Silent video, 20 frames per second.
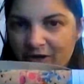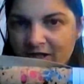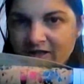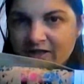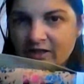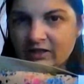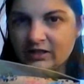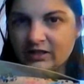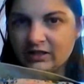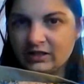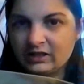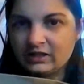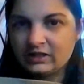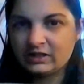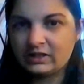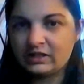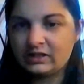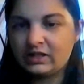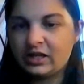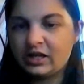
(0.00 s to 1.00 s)
made in
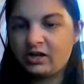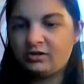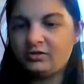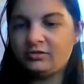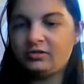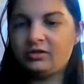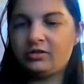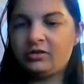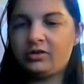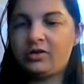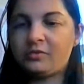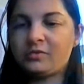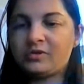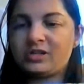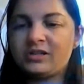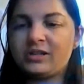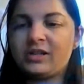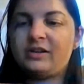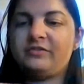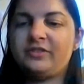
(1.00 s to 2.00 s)
this. Now, I
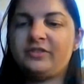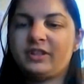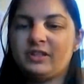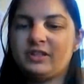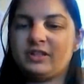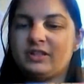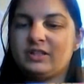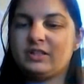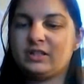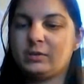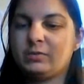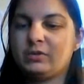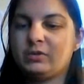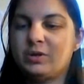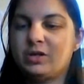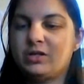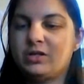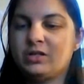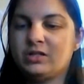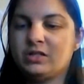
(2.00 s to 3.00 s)
would love an NCW
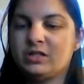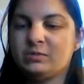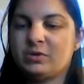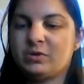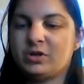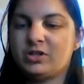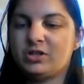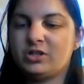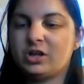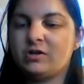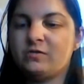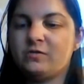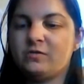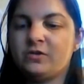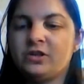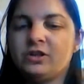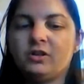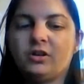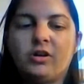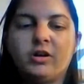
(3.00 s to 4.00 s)
made in this, but I don't
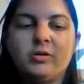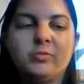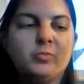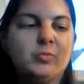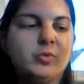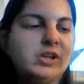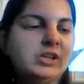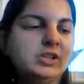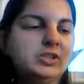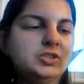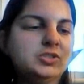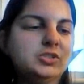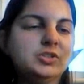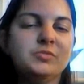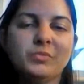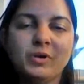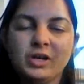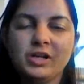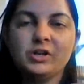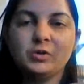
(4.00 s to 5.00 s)
think I'm willing to
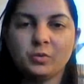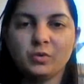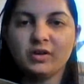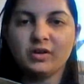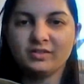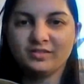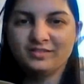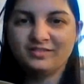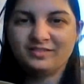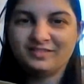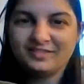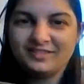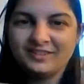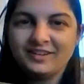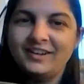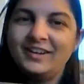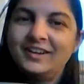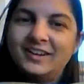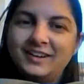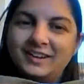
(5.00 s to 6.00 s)
make one
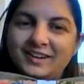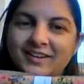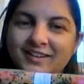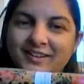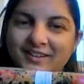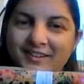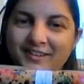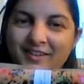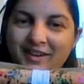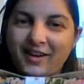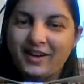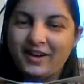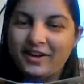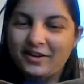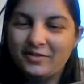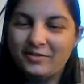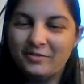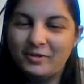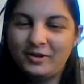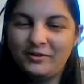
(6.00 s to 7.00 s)

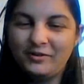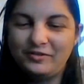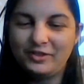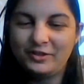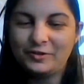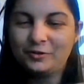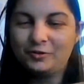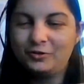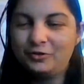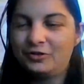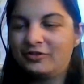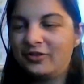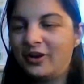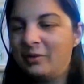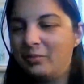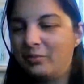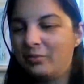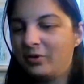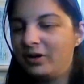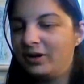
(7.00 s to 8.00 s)
with the cork
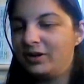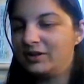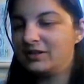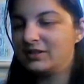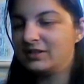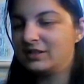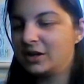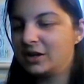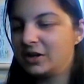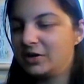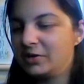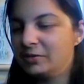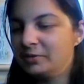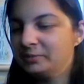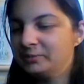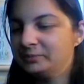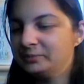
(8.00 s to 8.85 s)
fabric. So,